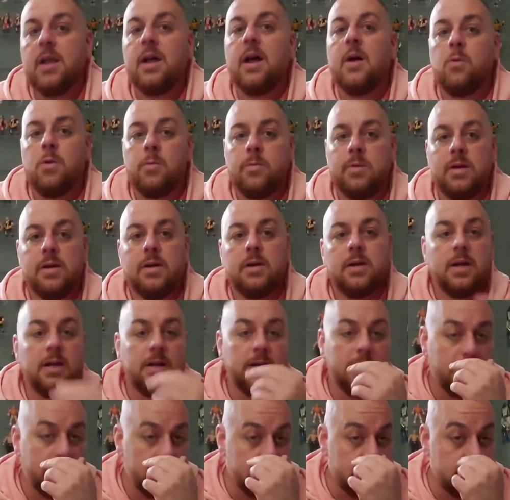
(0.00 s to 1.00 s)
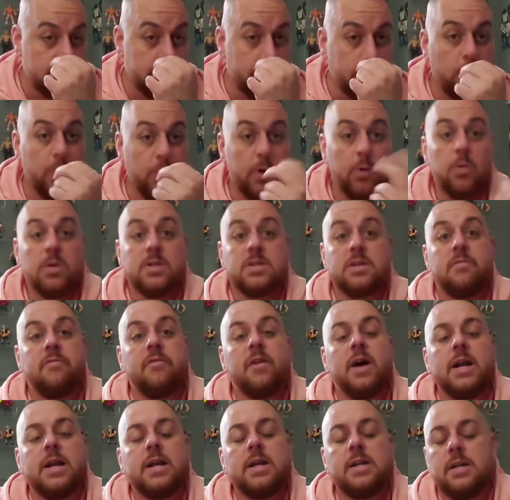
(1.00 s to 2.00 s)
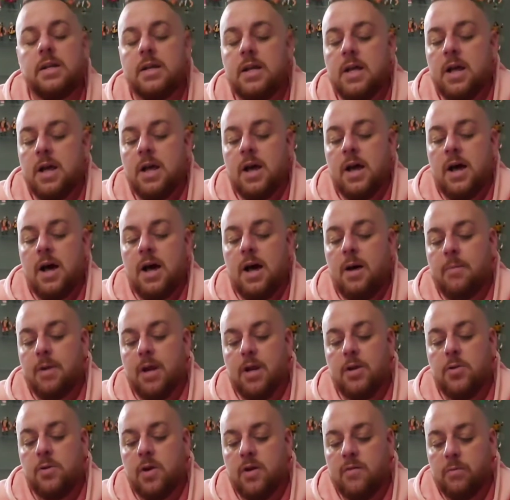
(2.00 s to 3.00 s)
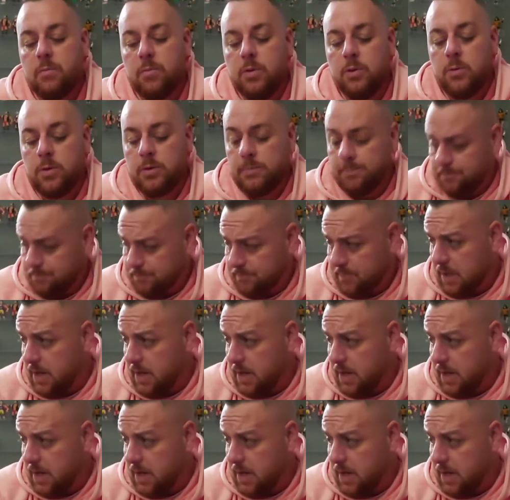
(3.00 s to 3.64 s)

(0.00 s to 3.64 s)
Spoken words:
I will be getting it at some point once I find it, but I do have the blue one.